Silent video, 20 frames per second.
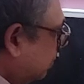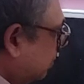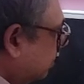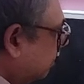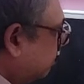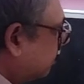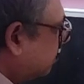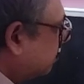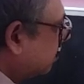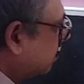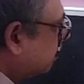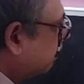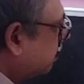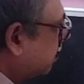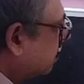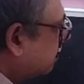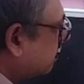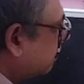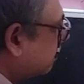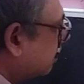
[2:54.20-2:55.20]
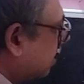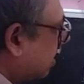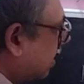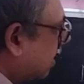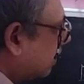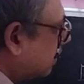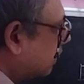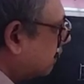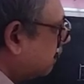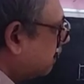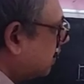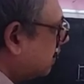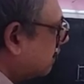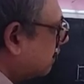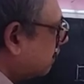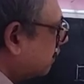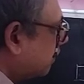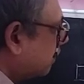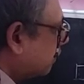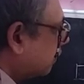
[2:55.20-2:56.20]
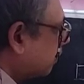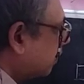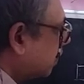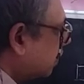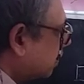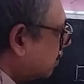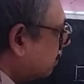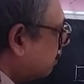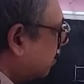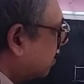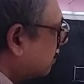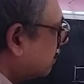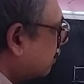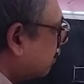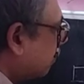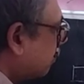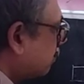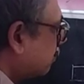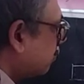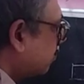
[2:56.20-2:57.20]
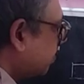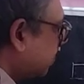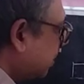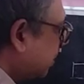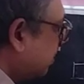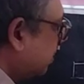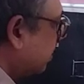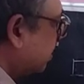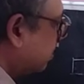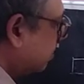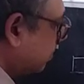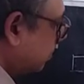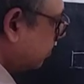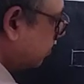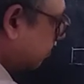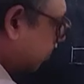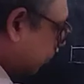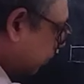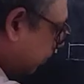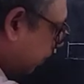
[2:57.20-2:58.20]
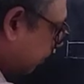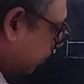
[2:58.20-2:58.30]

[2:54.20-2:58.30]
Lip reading: the missing piece of the larger piece of information must also be, you must be